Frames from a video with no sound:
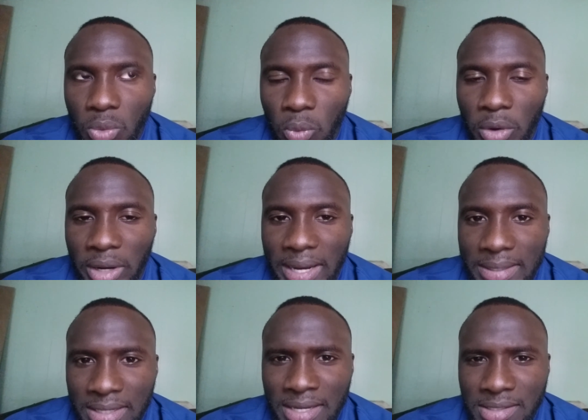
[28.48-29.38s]
what I
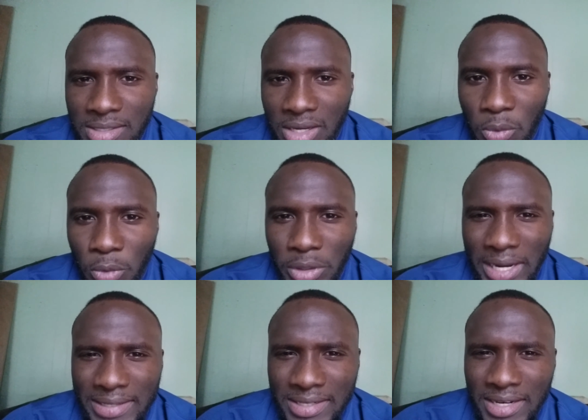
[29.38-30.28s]
did see and what
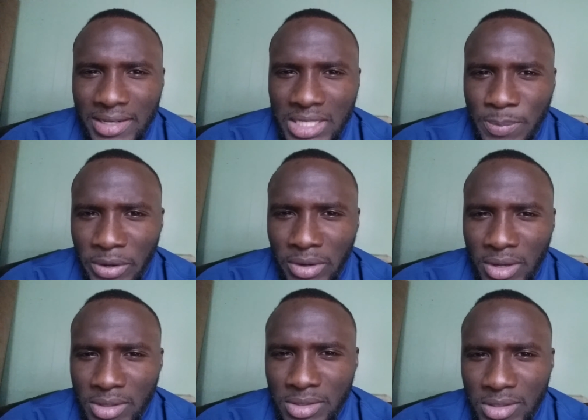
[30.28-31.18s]
I did
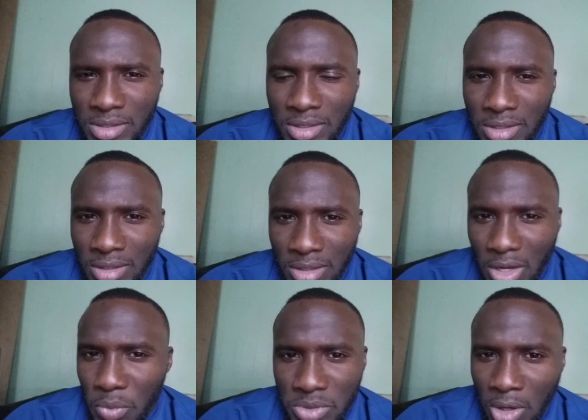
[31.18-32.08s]
experience,
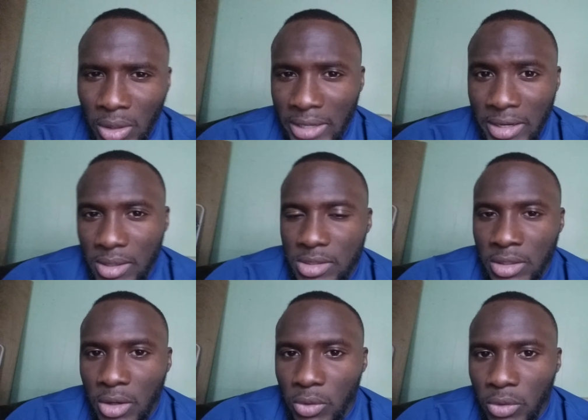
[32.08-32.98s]
it was all I needed to
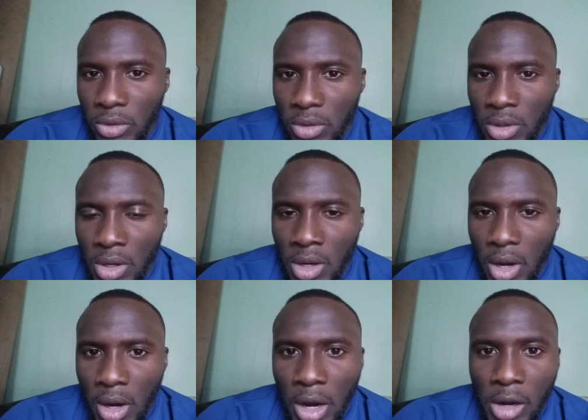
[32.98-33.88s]

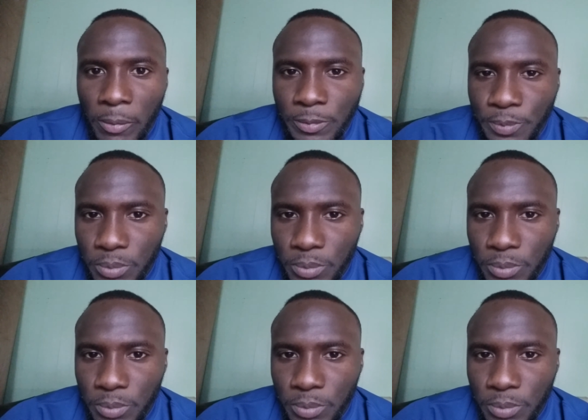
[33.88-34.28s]
know.